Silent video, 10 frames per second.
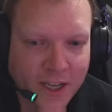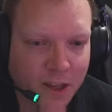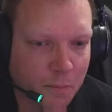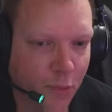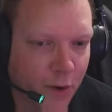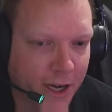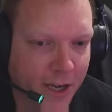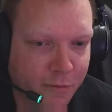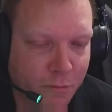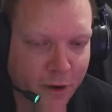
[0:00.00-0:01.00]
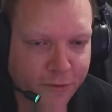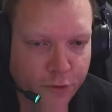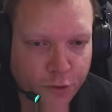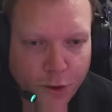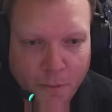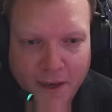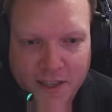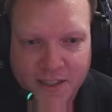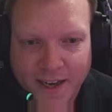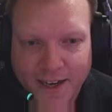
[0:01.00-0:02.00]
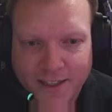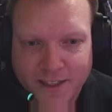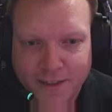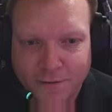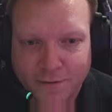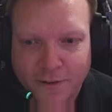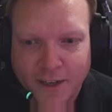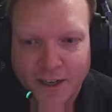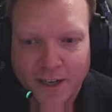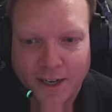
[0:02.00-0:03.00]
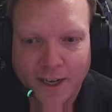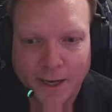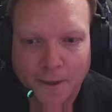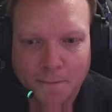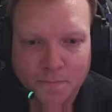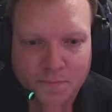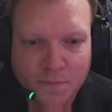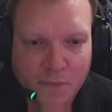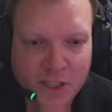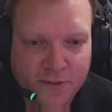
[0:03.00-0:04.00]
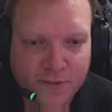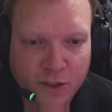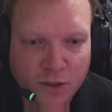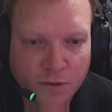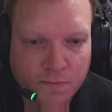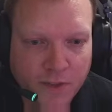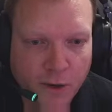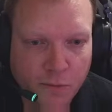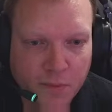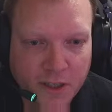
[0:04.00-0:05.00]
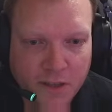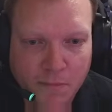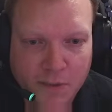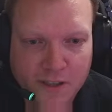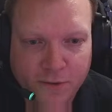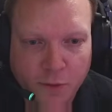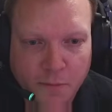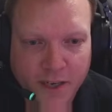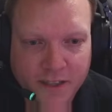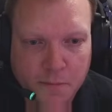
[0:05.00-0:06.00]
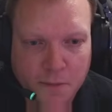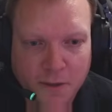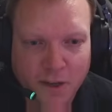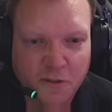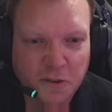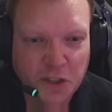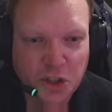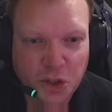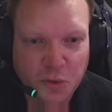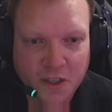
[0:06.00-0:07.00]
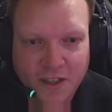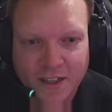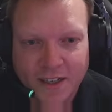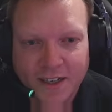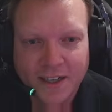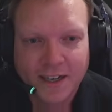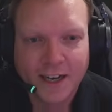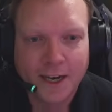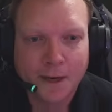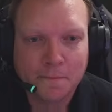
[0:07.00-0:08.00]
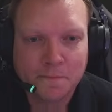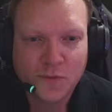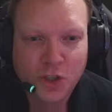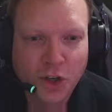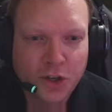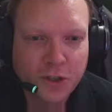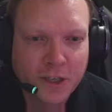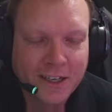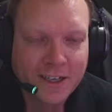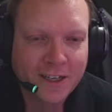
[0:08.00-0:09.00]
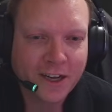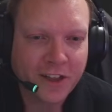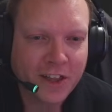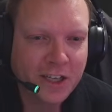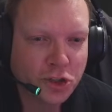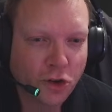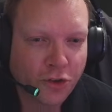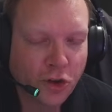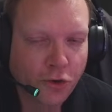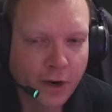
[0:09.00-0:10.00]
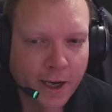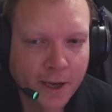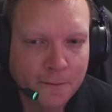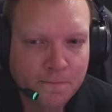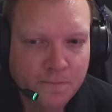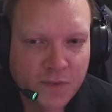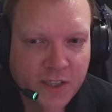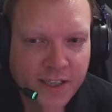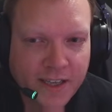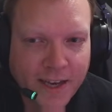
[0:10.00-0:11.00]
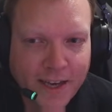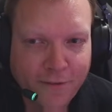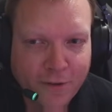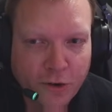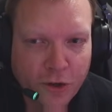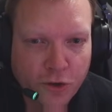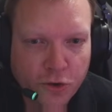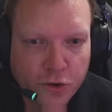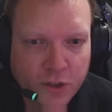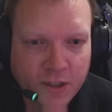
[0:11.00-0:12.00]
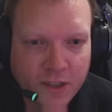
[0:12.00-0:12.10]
of the Brave, my fluoro pets are active. Mistville, that would be Mistville pets, but I don't really do it. So I think Don the Crown did a very good